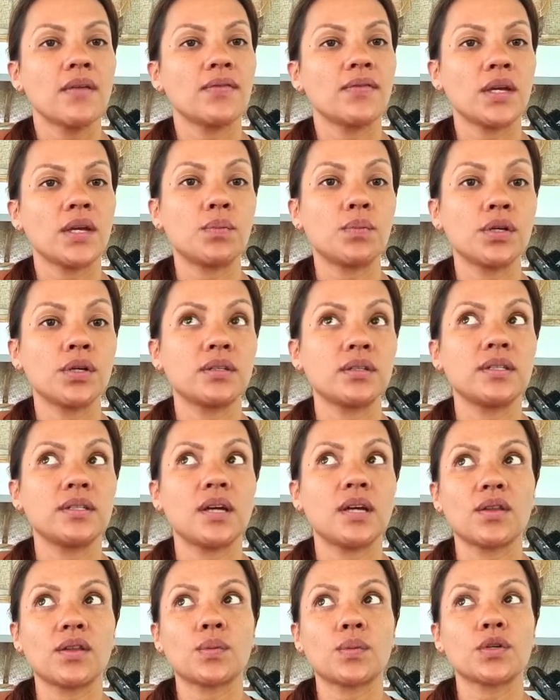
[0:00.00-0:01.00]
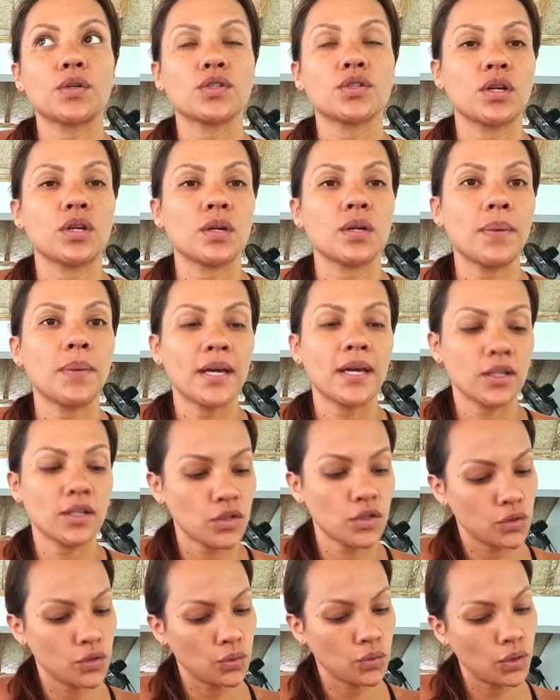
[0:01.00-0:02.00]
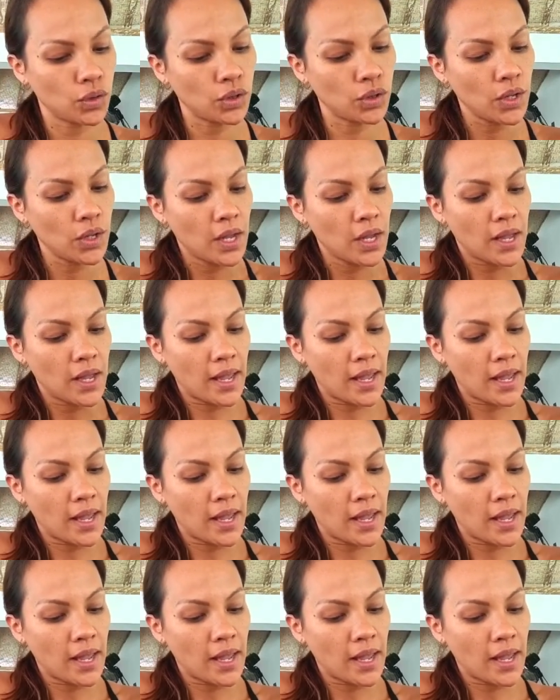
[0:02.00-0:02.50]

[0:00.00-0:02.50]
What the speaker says: They put the other person on a pedestal.